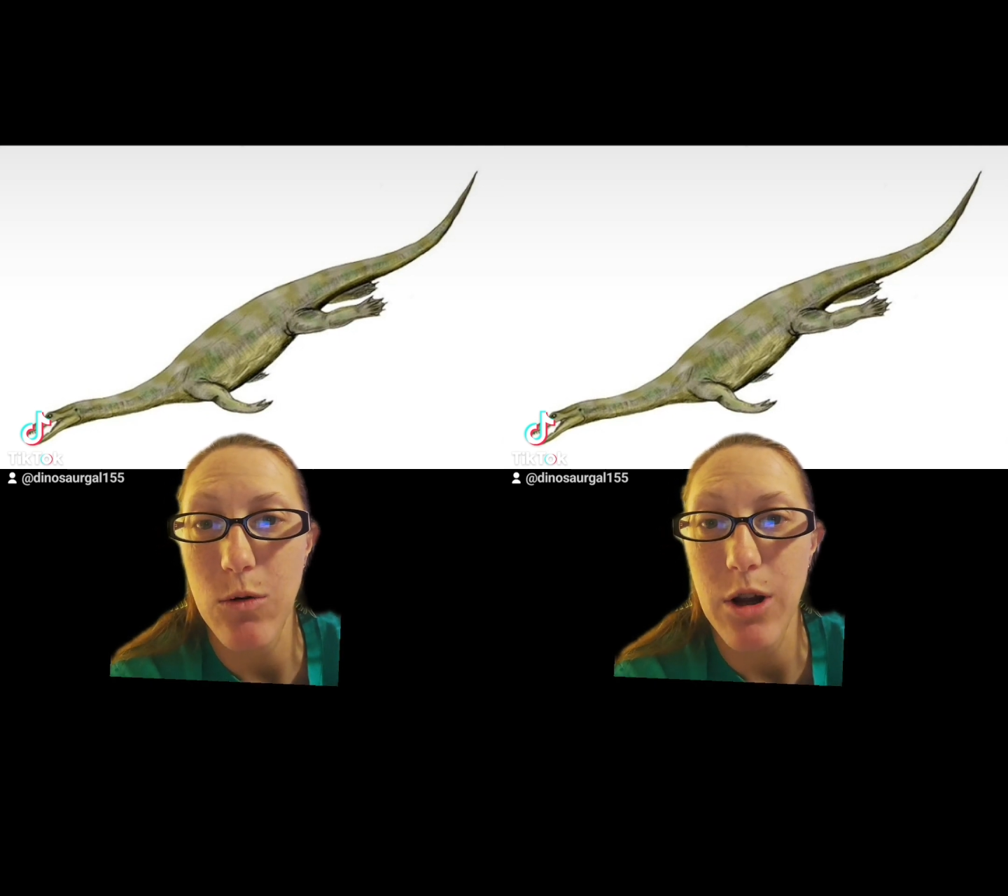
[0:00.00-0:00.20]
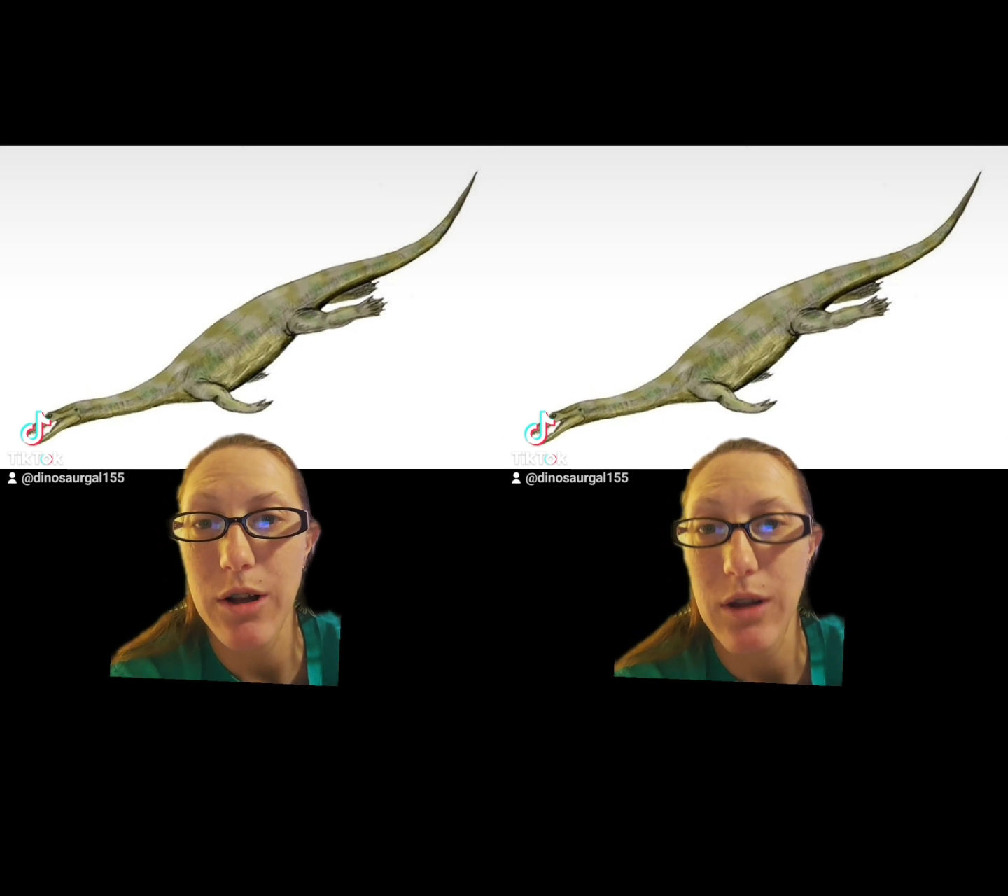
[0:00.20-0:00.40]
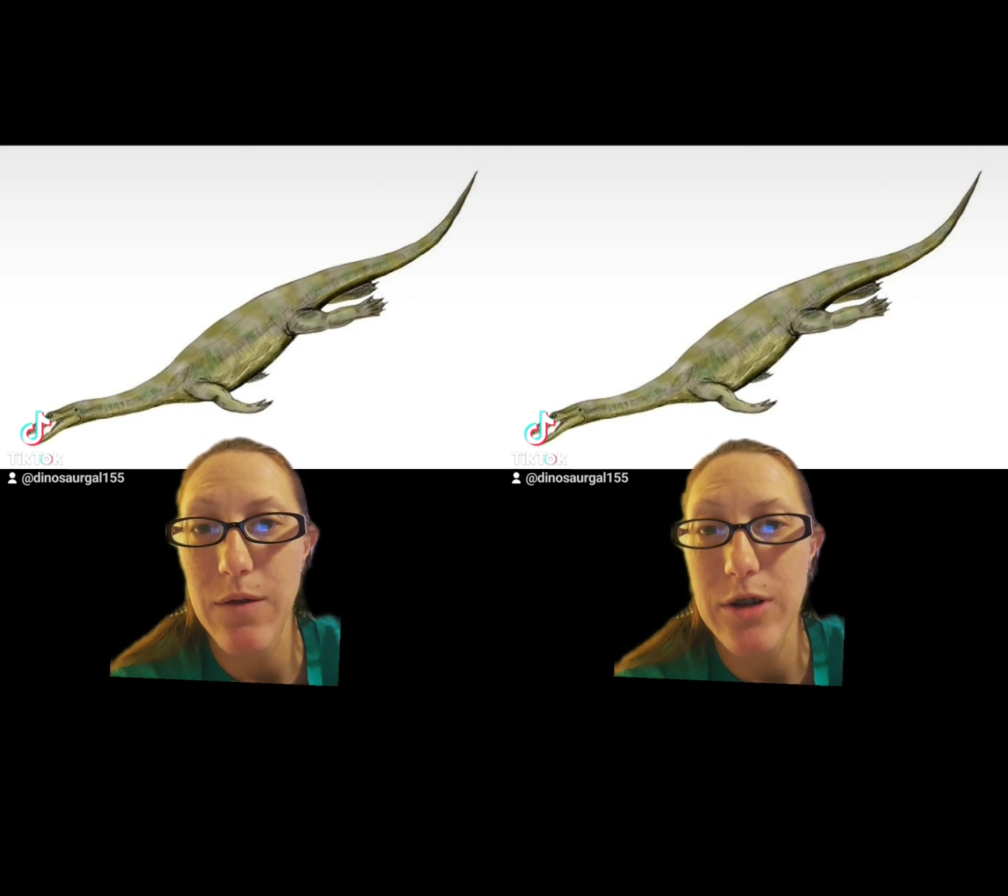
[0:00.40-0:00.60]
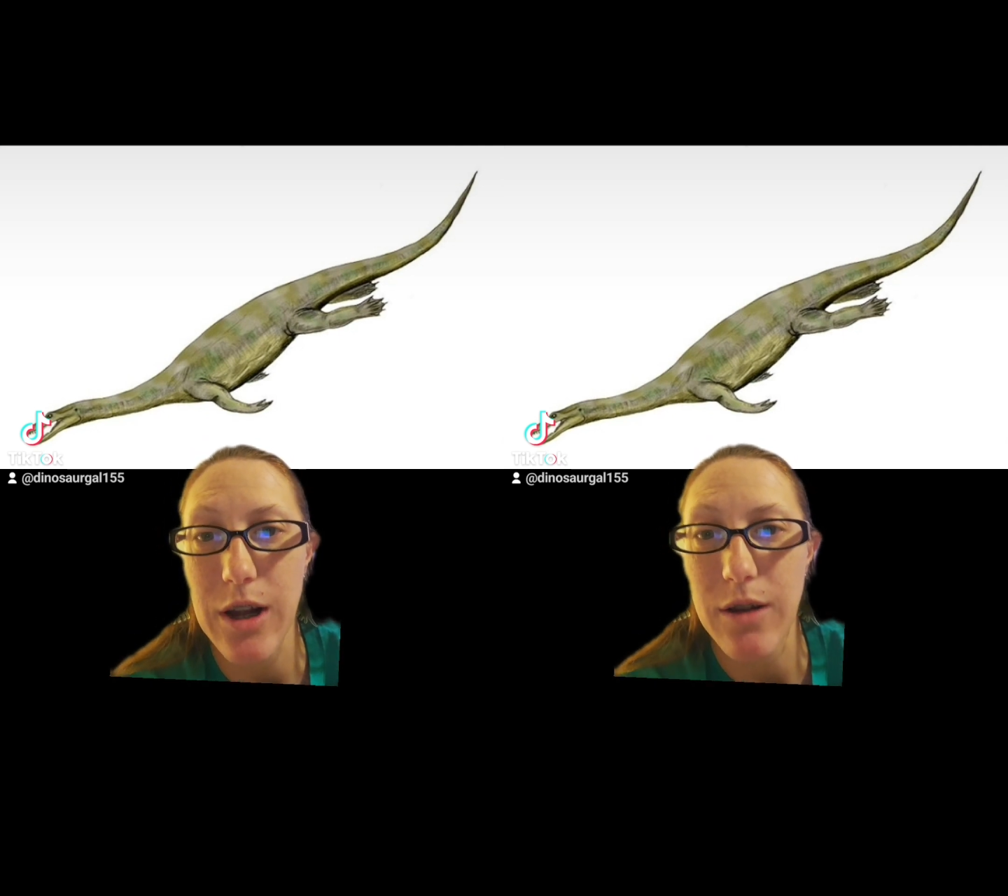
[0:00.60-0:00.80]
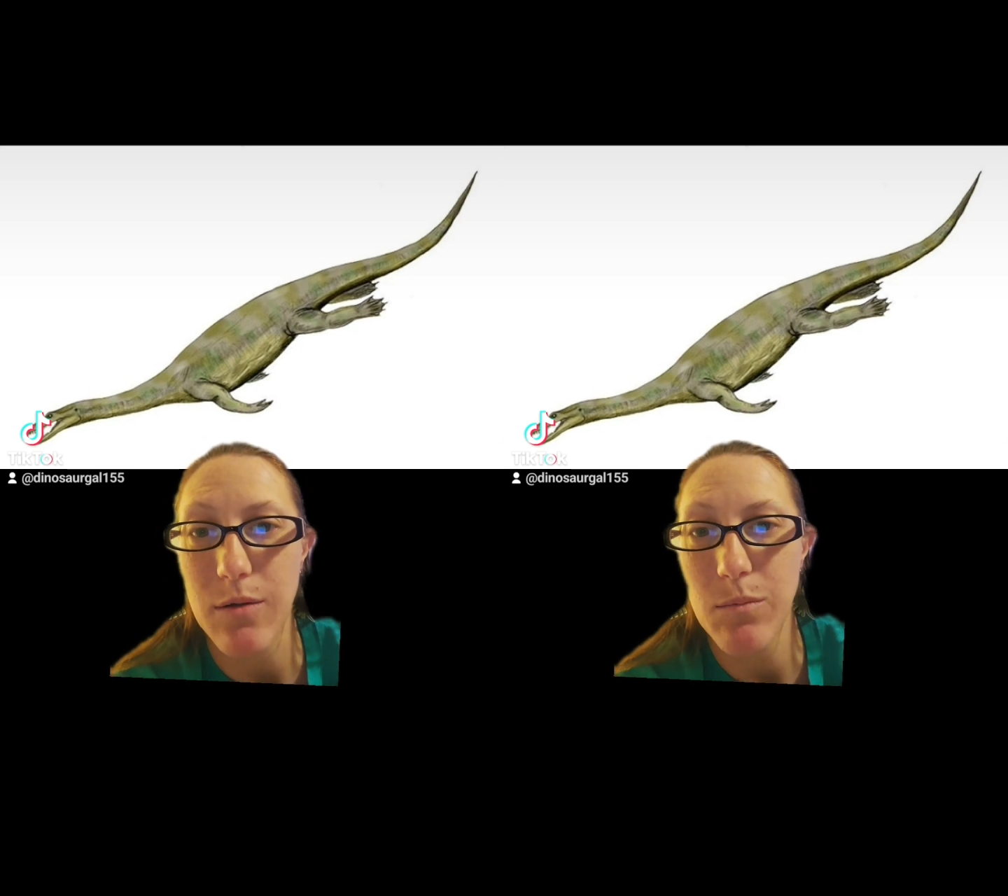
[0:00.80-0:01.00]
aquatic
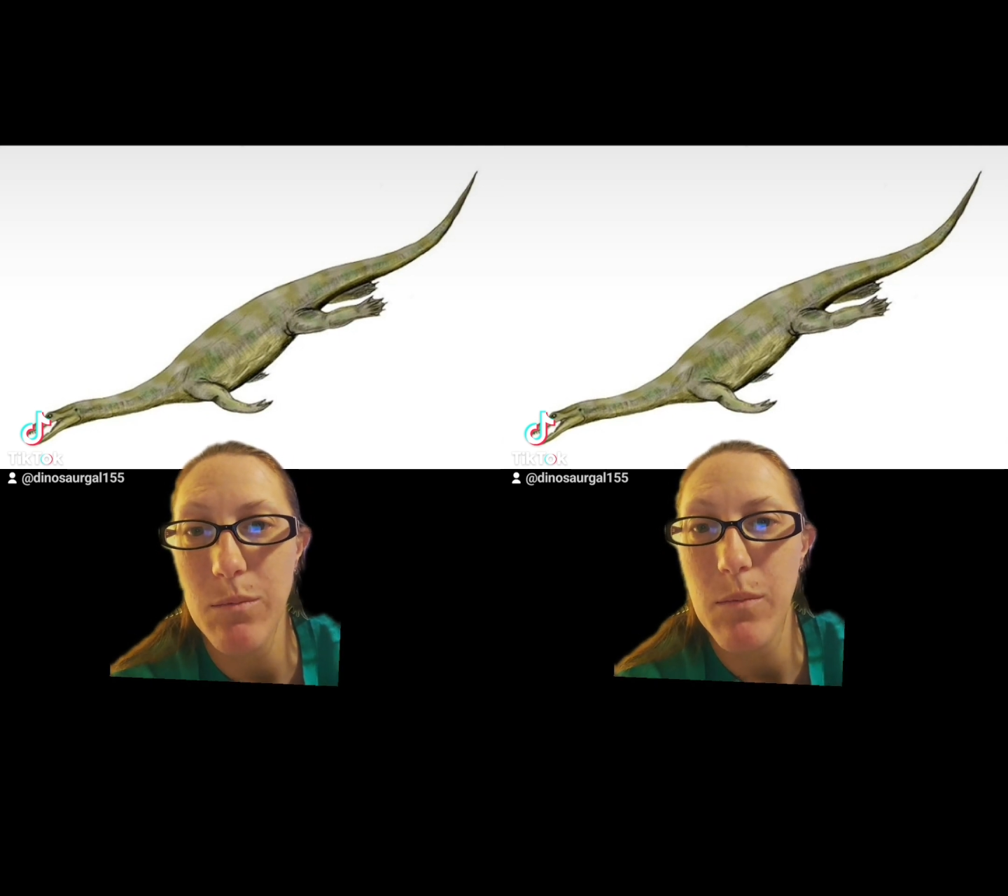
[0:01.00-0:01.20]
lifestyle.